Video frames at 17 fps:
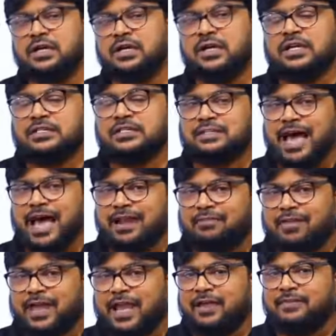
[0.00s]

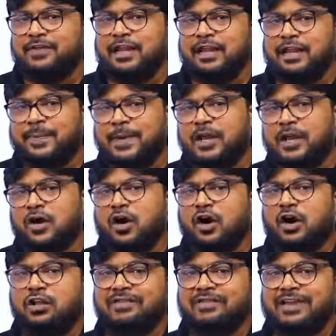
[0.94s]
Survey will be
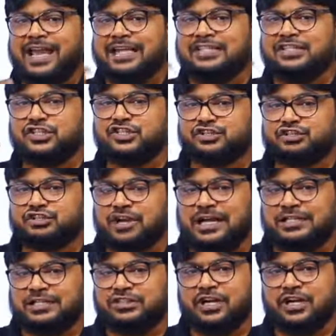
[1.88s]
always
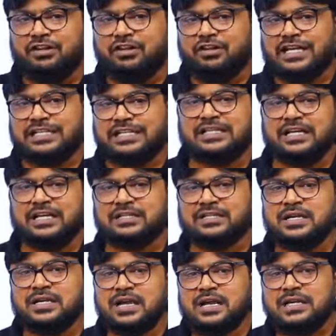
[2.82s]
structured research.
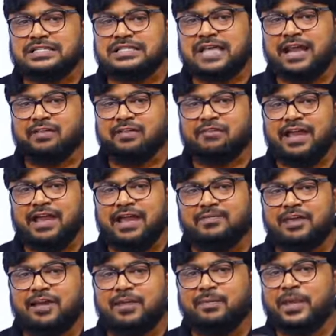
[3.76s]
Survey
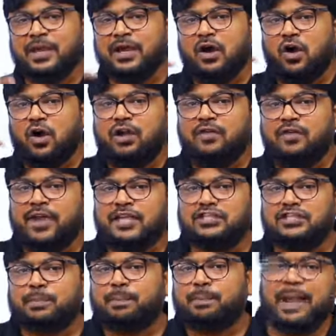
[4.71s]
will be
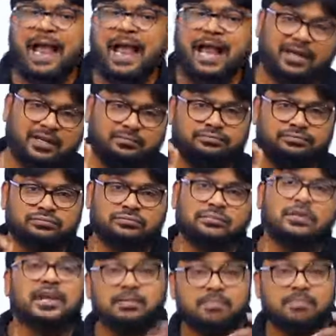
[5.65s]
always planned.
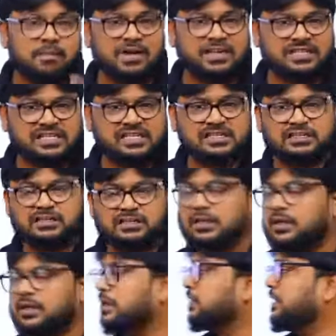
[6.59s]
Remember this.
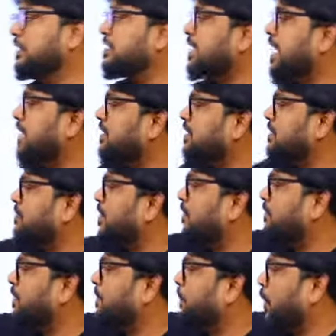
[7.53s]
These are the some
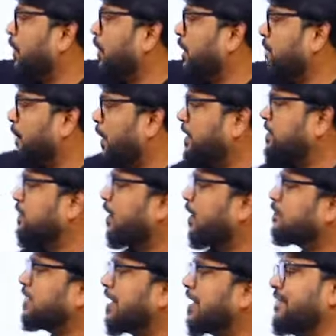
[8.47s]
of important points
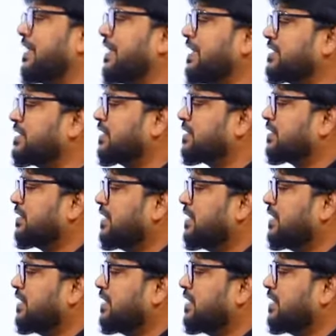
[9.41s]
of survey research.